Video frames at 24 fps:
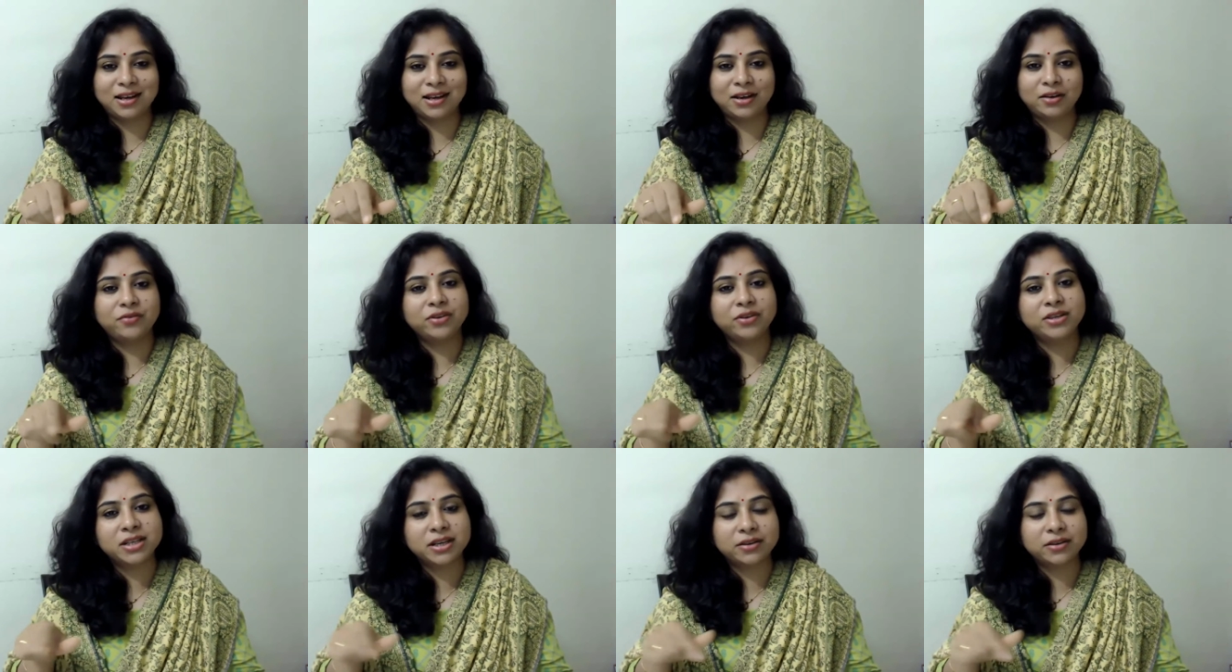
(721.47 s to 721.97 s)

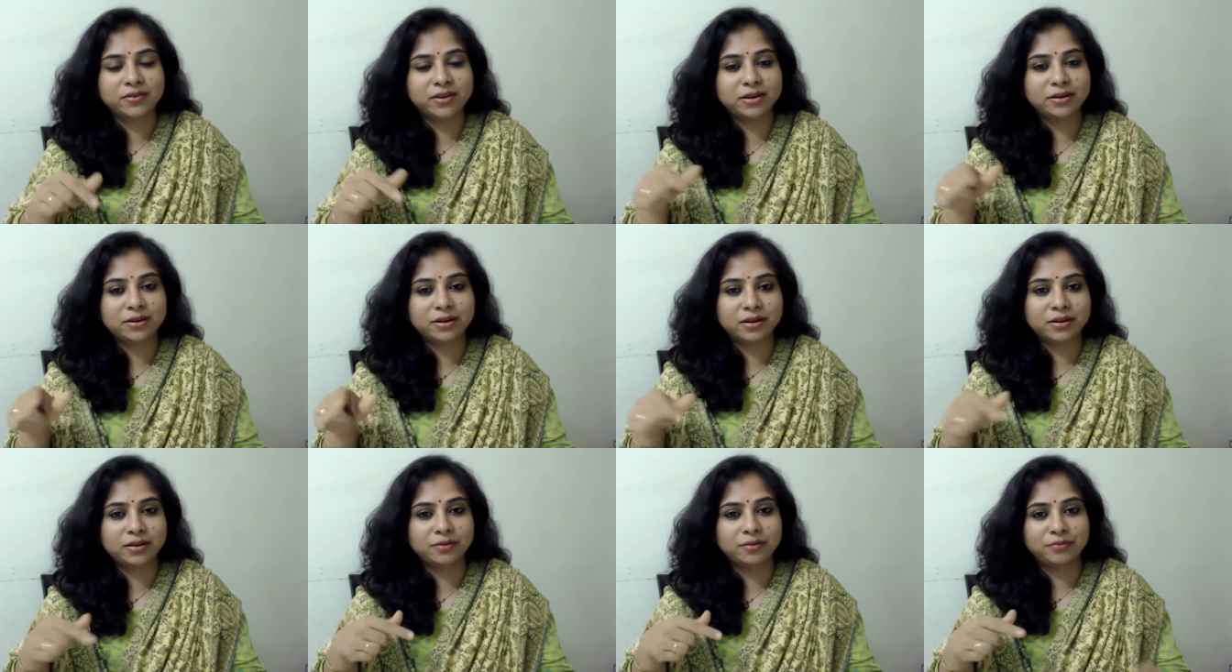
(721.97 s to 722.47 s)

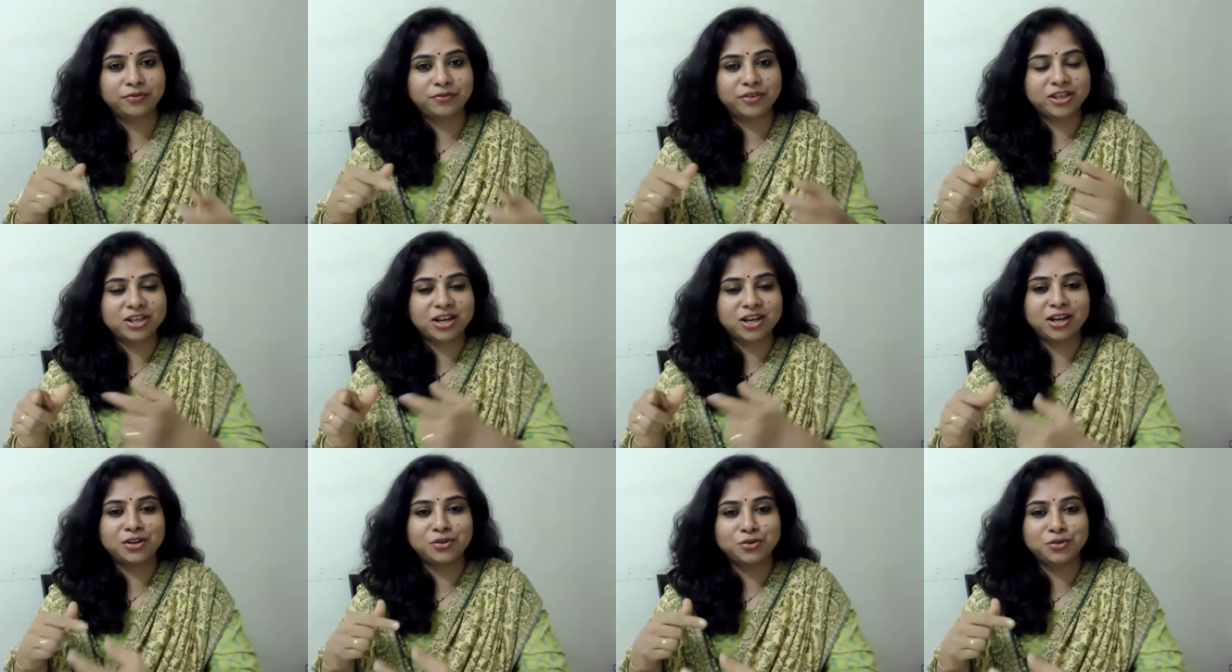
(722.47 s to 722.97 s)
Whichever which
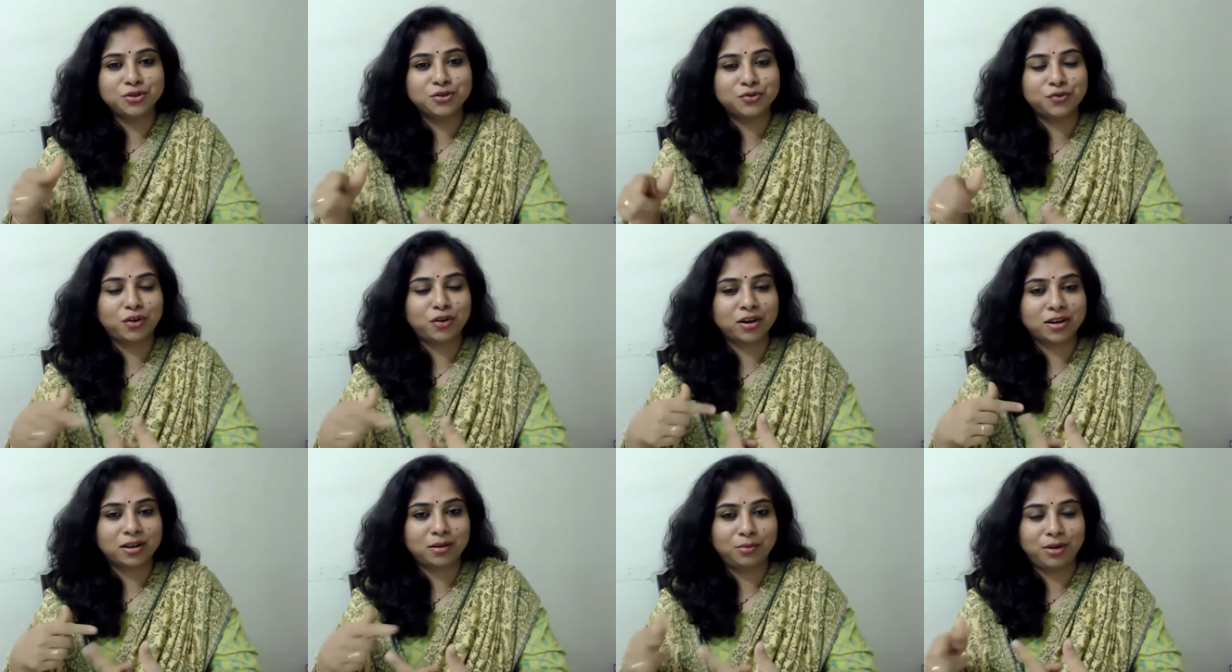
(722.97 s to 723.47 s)
are used
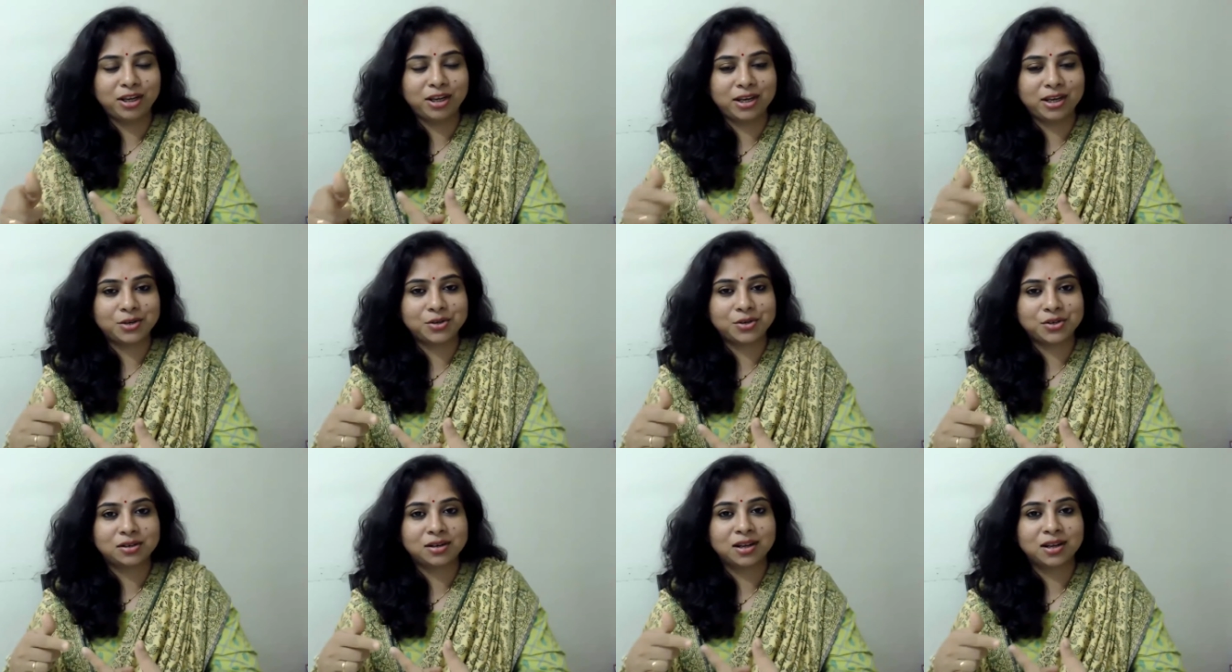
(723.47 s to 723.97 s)
for
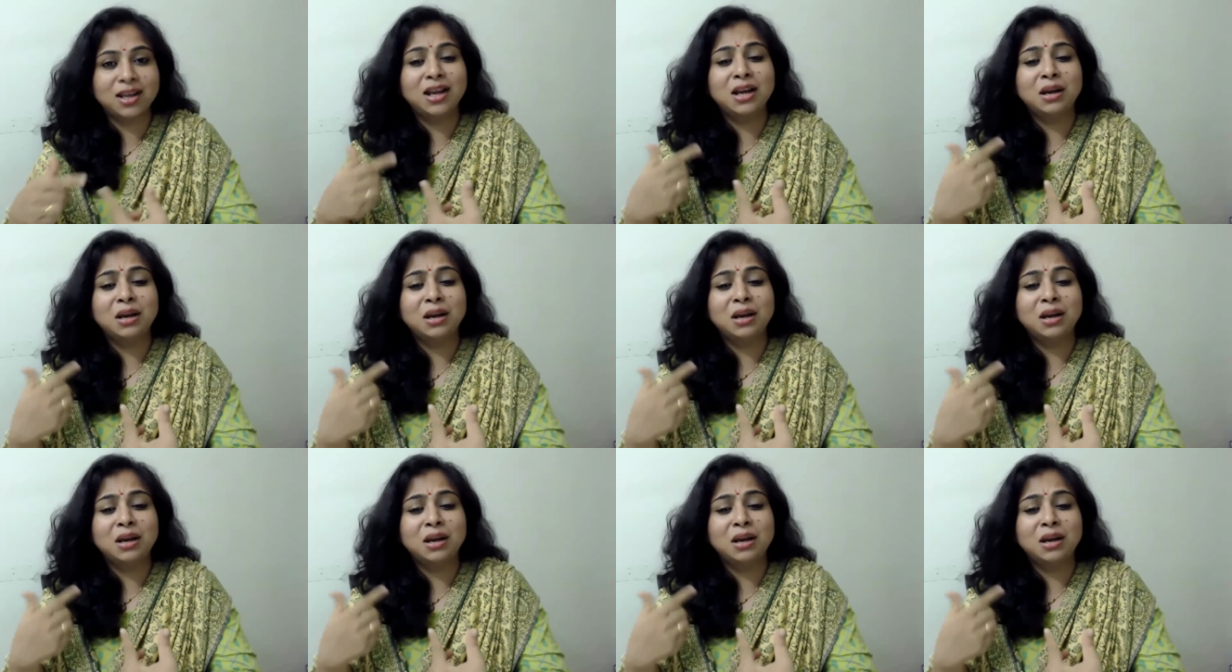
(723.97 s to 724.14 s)
communication,